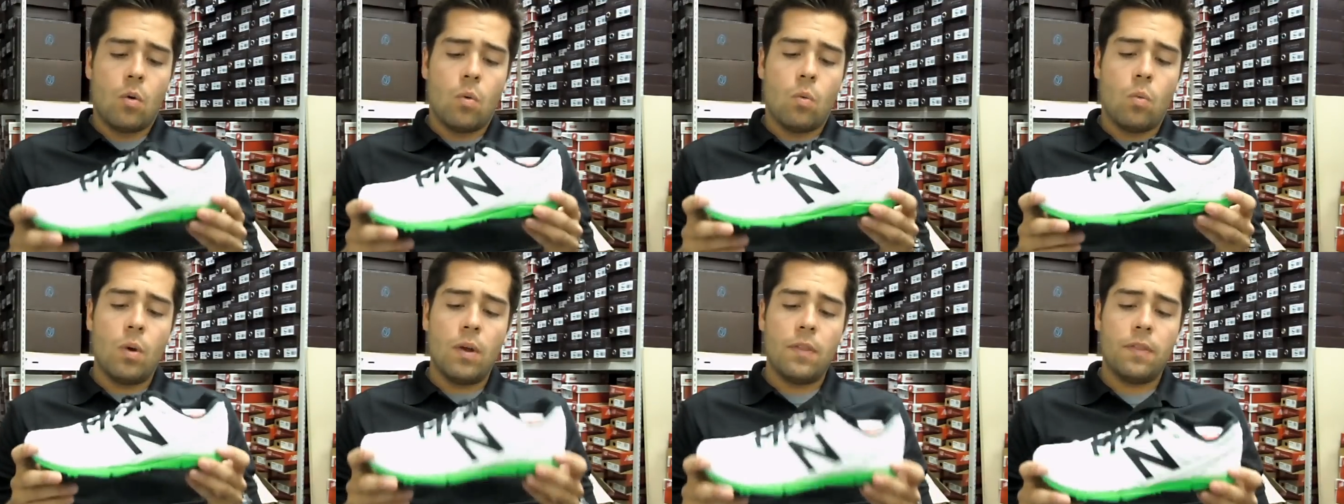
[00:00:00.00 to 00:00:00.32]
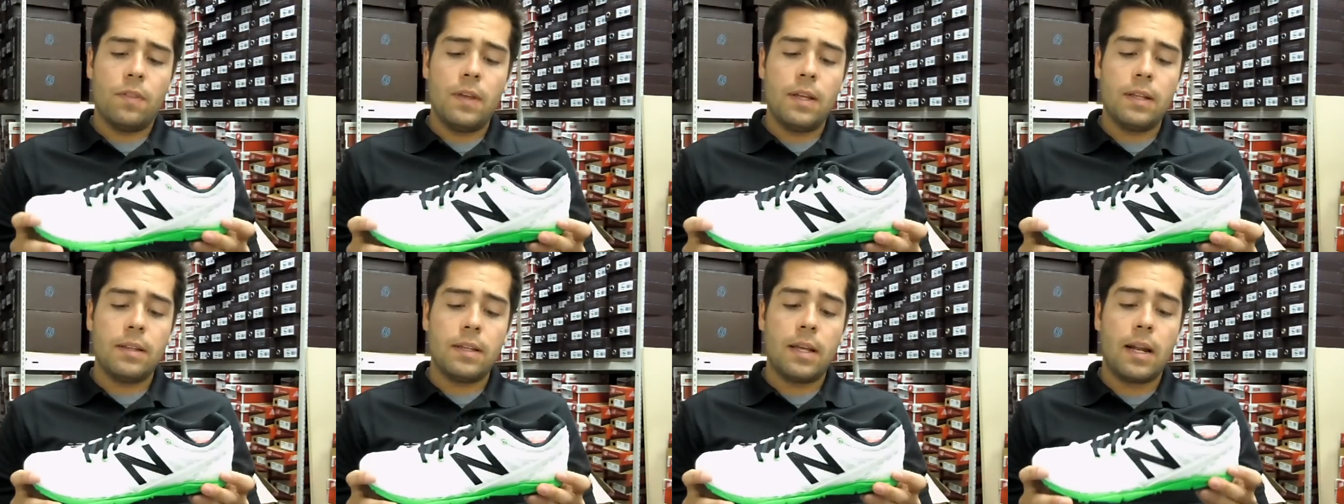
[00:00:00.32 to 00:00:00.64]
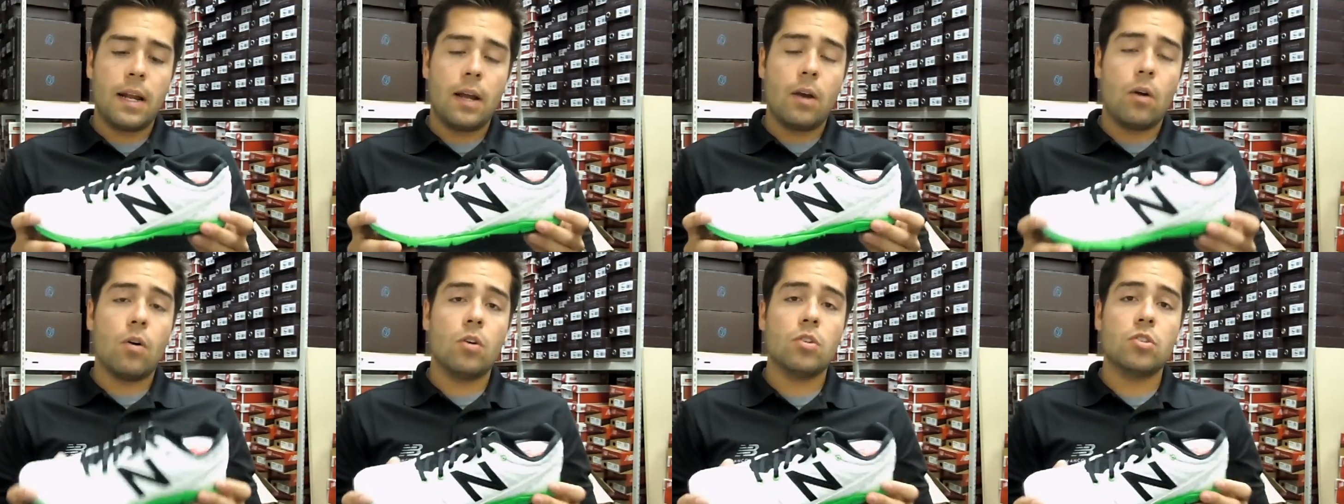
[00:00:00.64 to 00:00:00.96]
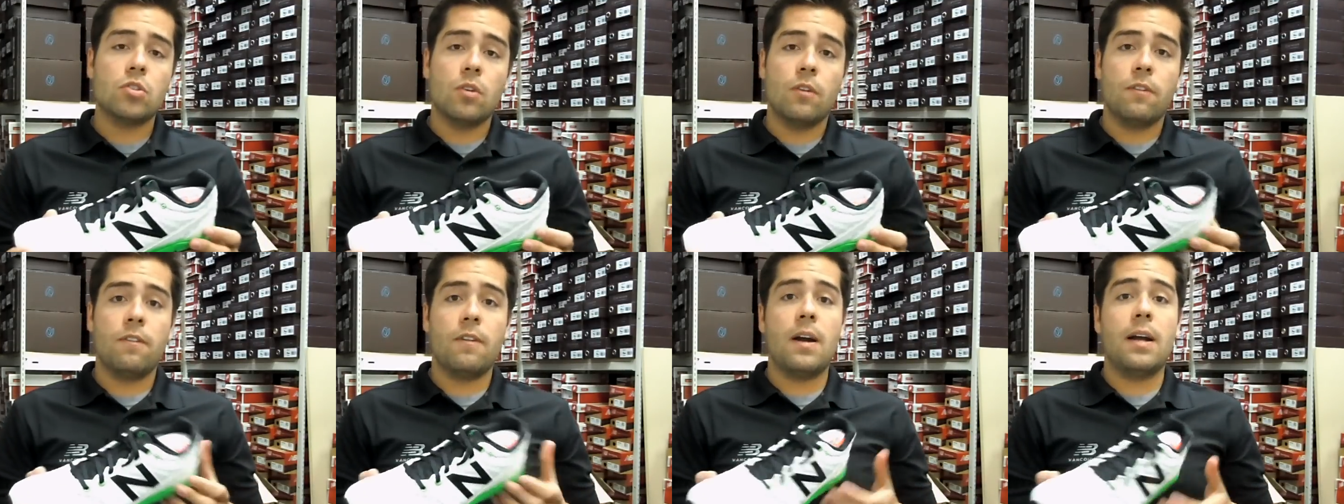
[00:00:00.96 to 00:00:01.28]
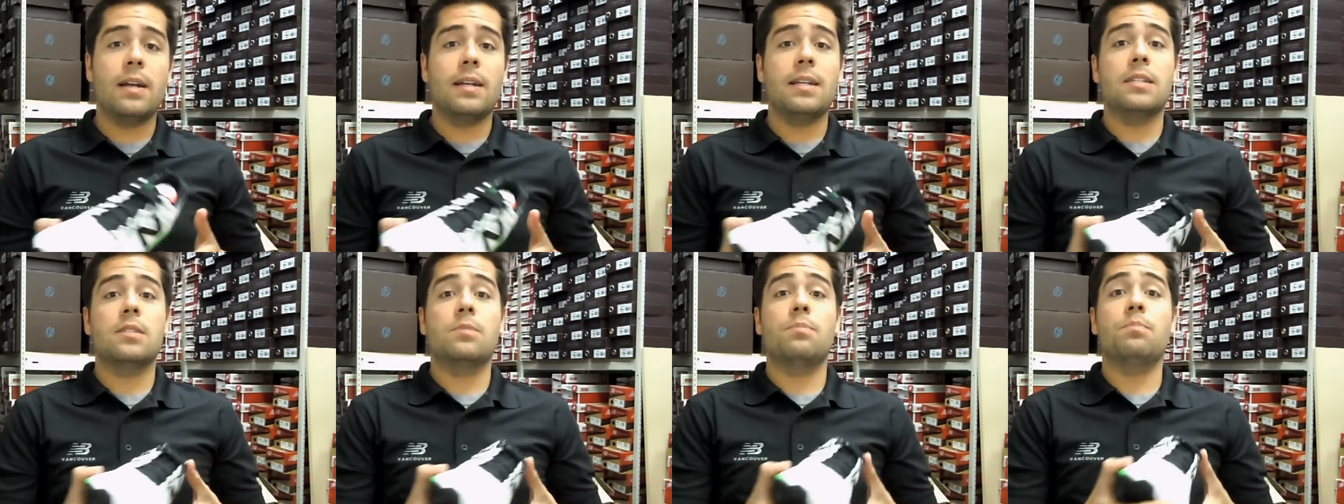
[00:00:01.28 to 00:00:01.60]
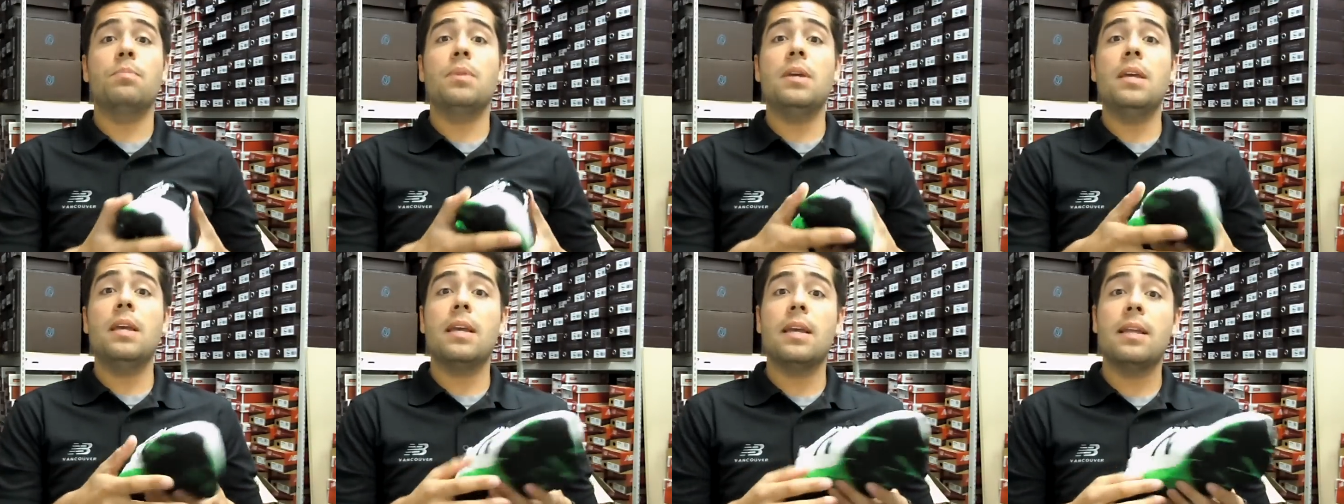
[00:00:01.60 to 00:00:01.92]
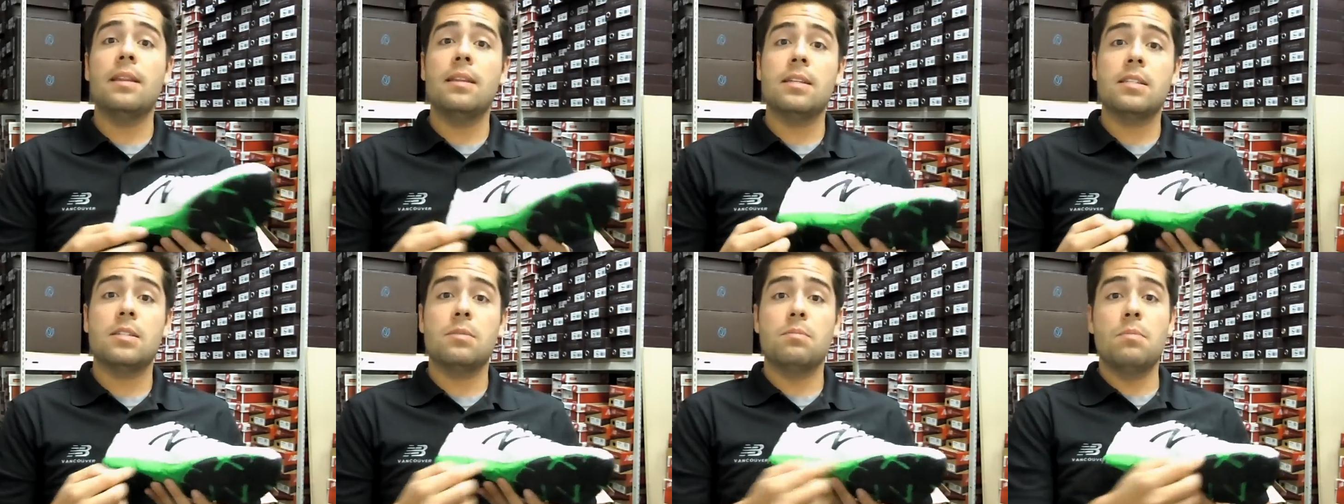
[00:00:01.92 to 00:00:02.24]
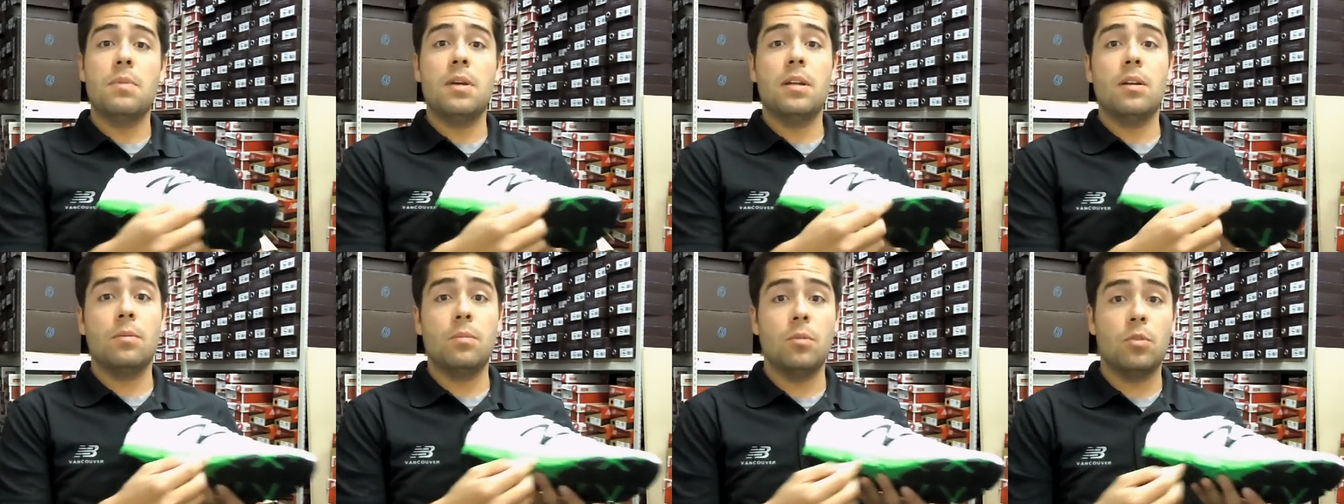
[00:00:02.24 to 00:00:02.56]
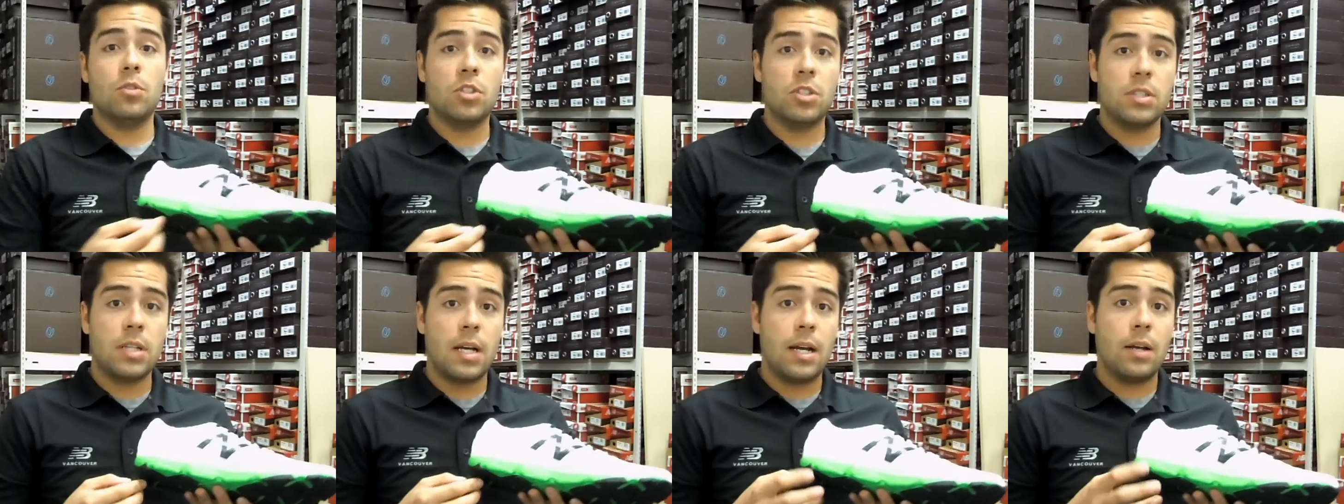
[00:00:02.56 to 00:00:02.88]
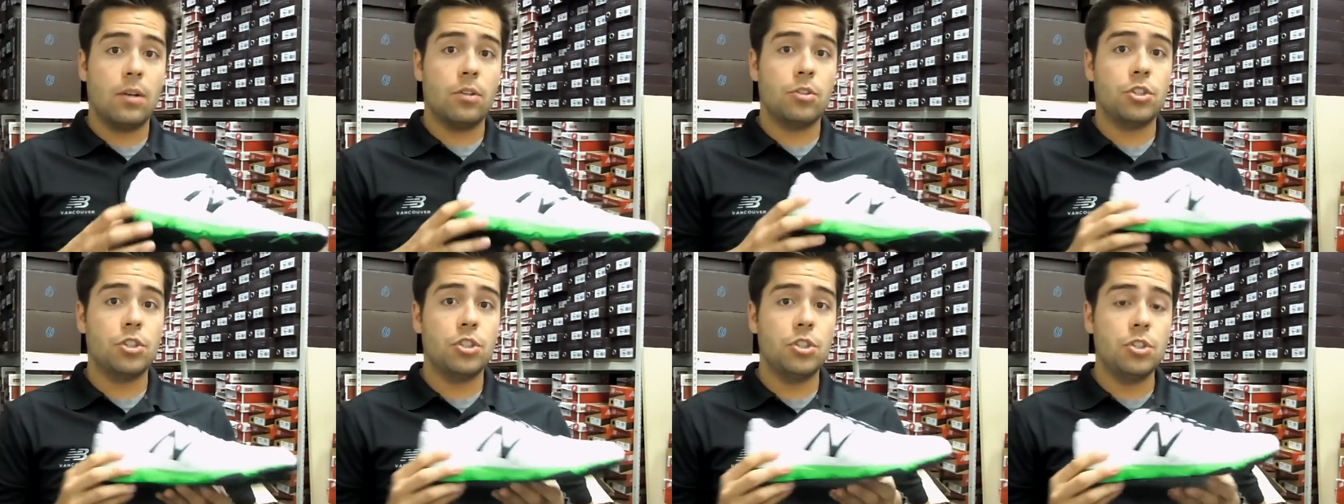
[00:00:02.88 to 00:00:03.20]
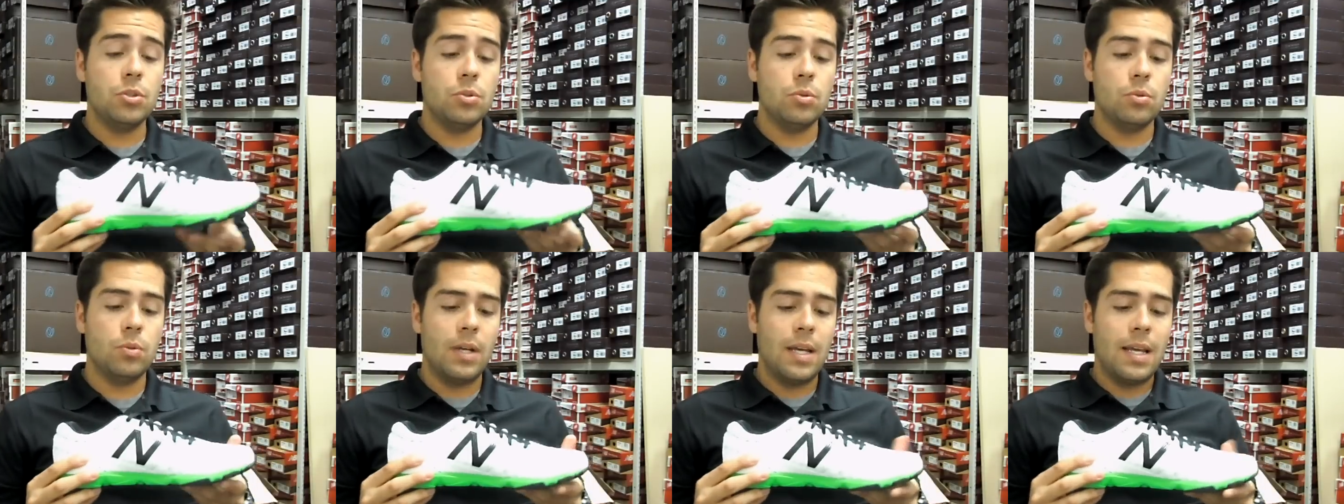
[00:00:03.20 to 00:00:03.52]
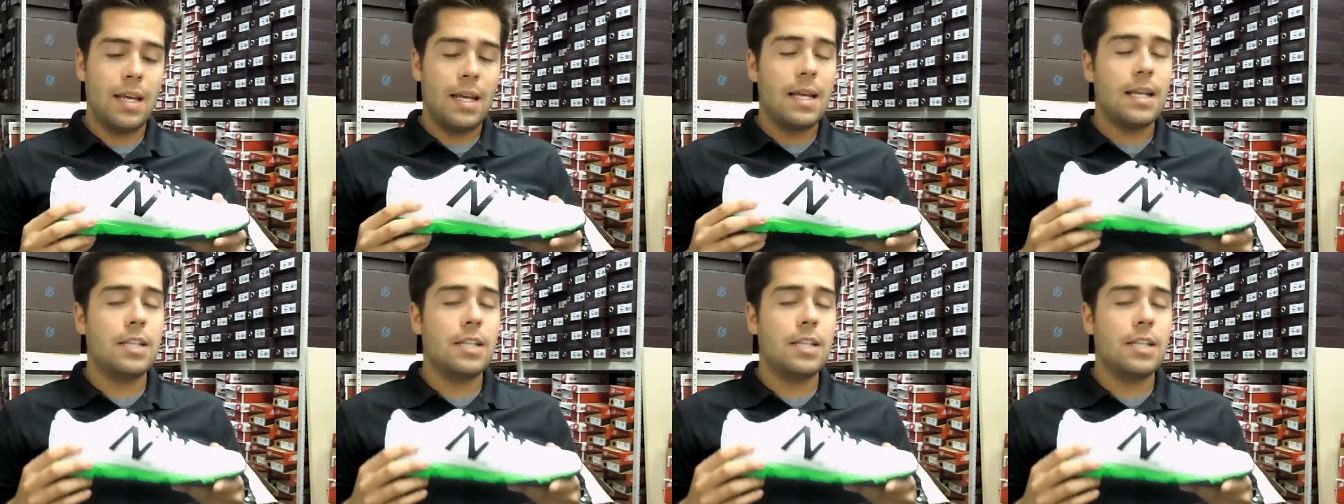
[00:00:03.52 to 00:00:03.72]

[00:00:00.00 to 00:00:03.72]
One thing that I also find is being in this minimal style shoe